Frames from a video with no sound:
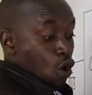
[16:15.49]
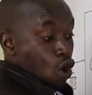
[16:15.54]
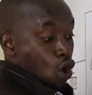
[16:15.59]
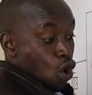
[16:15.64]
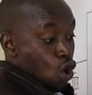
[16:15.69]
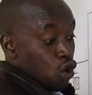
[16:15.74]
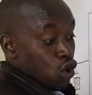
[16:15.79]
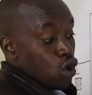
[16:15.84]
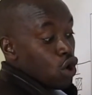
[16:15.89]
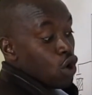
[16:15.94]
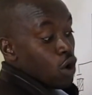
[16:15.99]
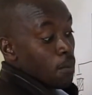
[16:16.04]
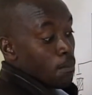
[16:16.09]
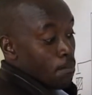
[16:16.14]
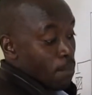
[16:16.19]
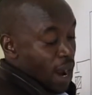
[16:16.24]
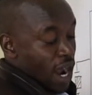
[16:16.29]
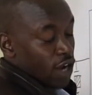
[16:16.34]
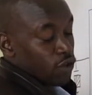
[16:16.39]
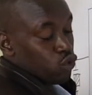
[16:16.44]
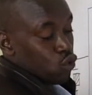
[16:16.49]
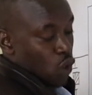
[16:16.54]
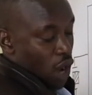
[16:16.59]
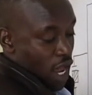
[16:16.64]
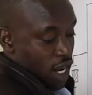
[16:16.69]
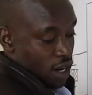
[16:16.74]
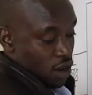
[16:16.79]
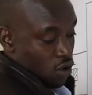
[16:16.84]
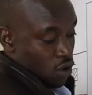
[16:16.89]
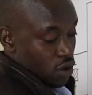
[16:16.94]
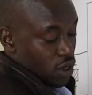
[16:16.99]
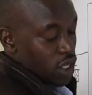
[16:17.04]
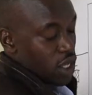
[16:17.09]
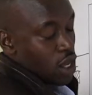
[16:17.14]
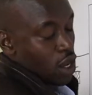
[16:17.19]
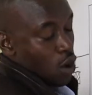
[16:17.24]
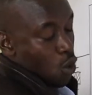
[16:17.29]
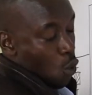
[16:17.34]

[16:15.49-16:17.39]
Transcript: or back to analog